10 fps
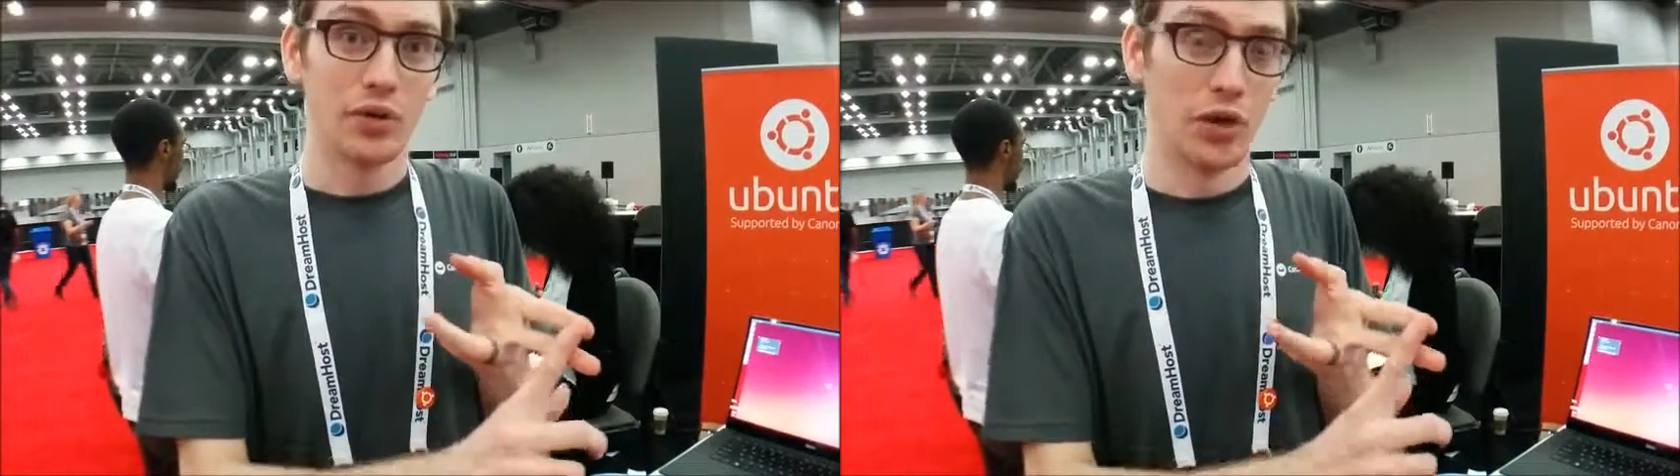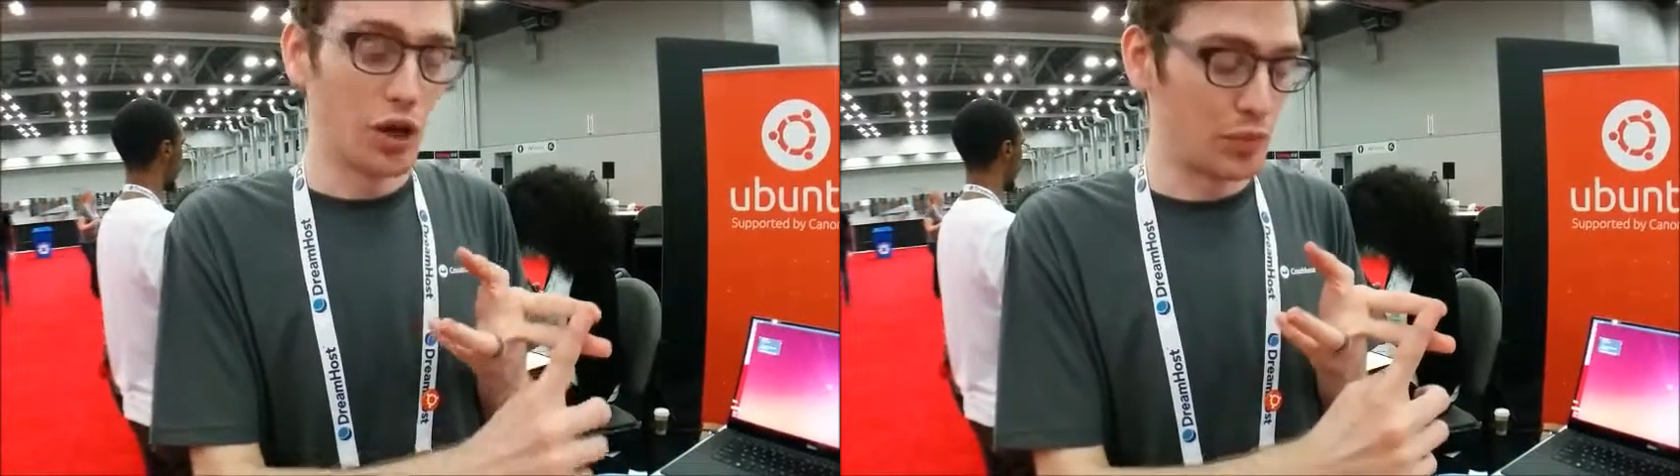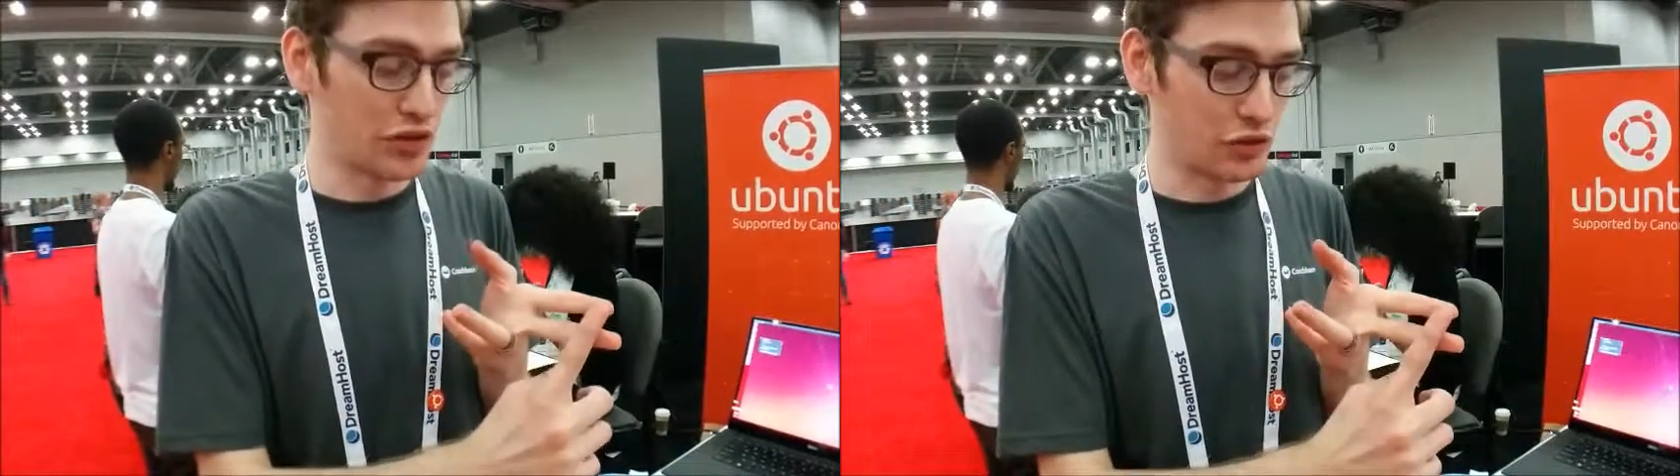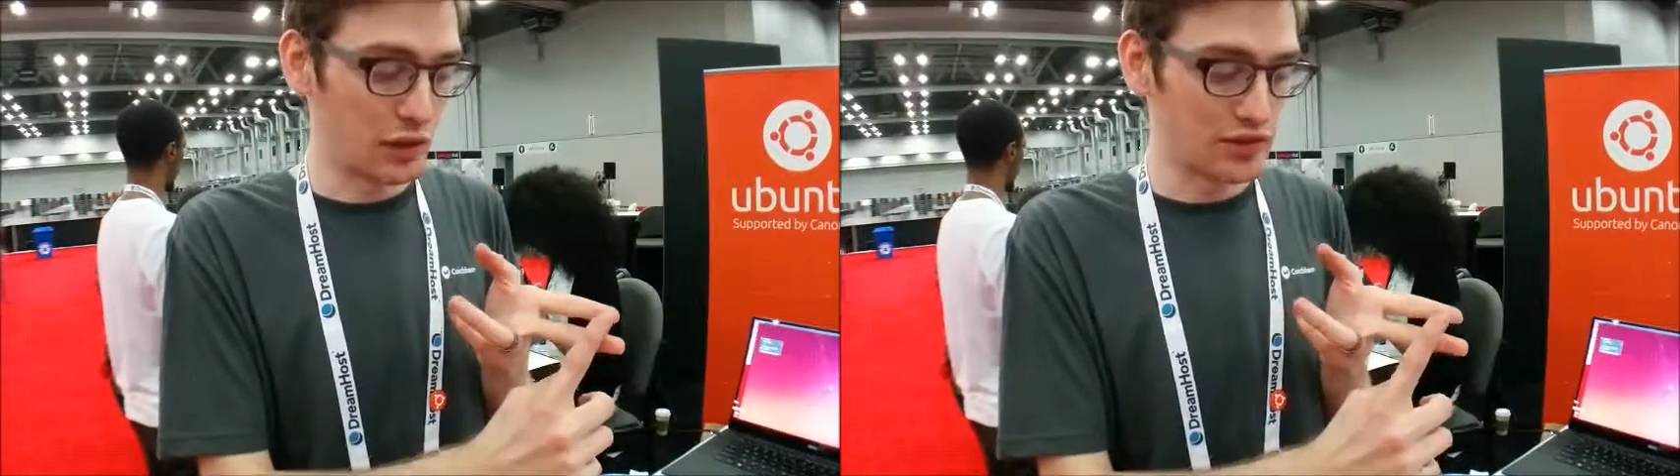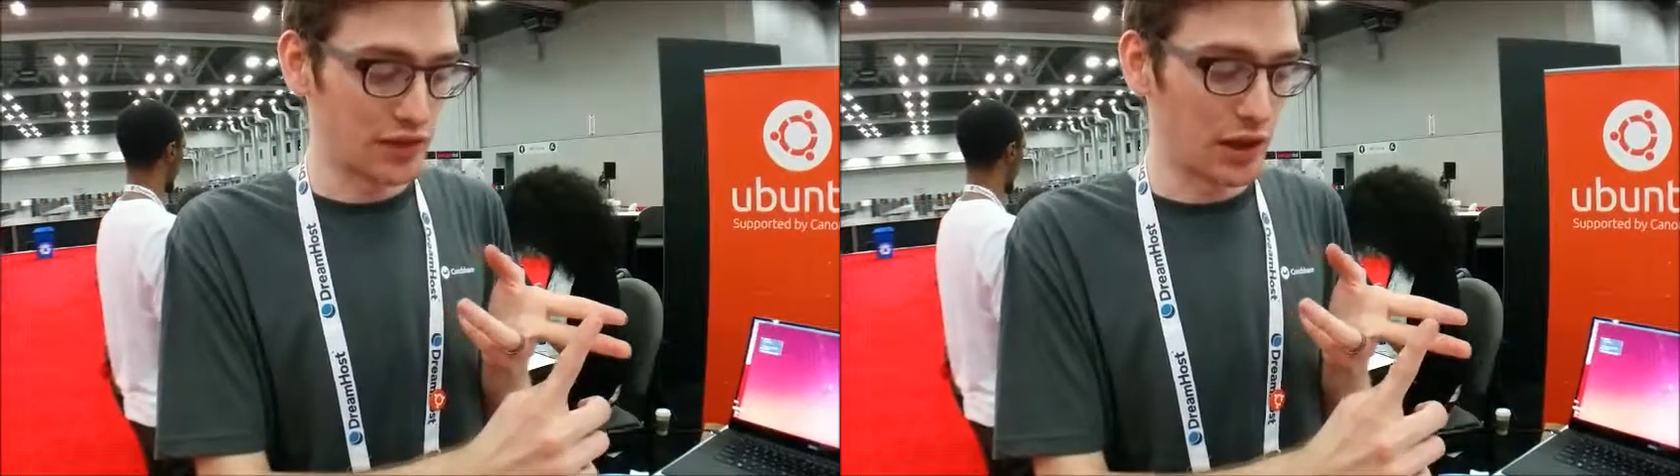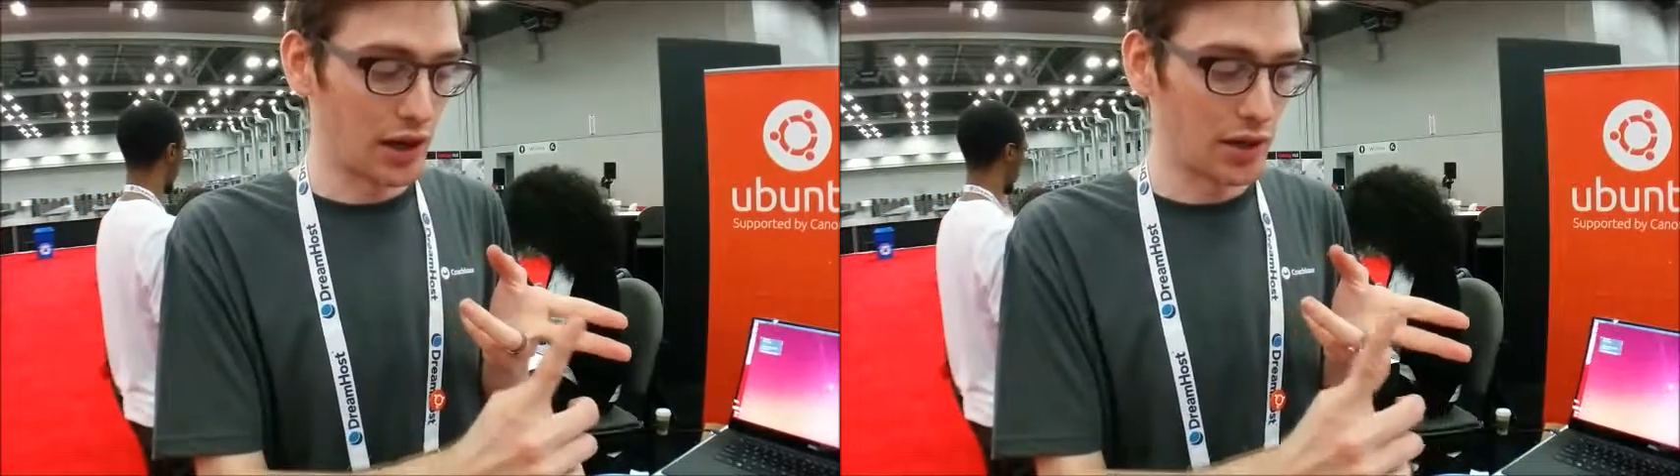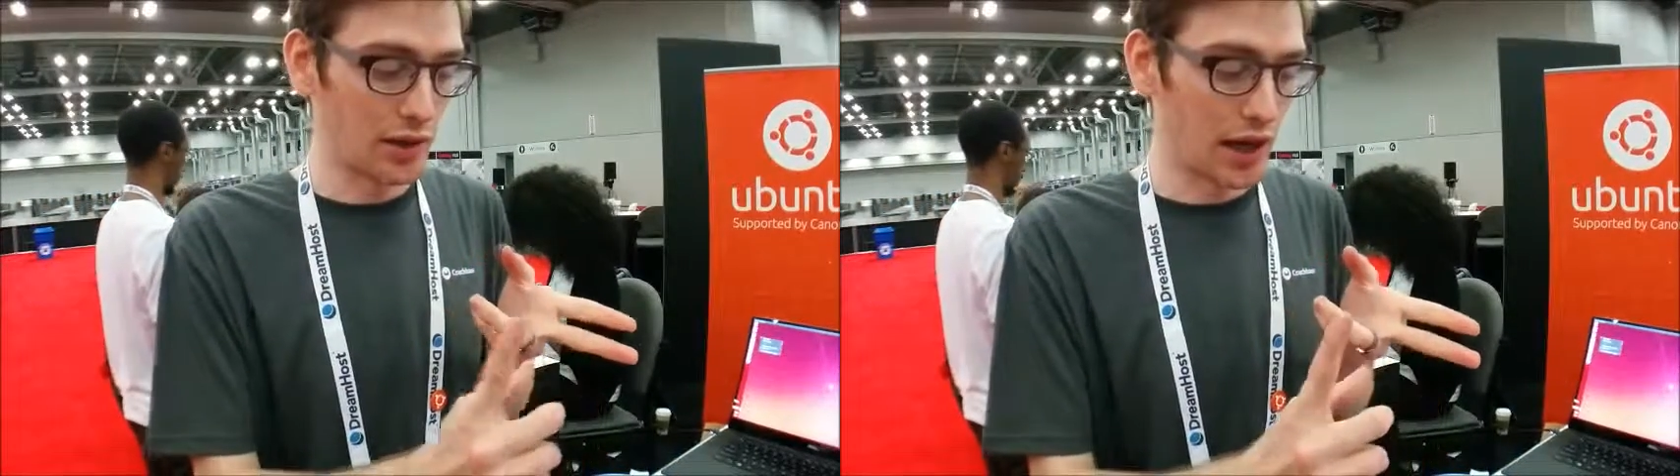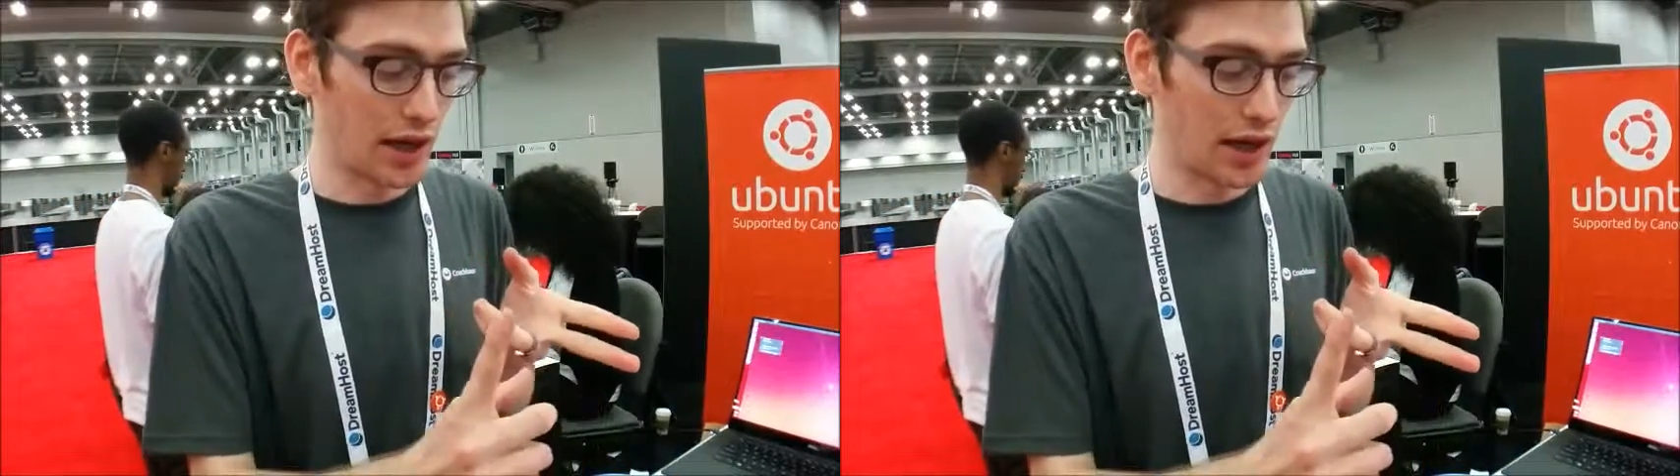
We open sourced our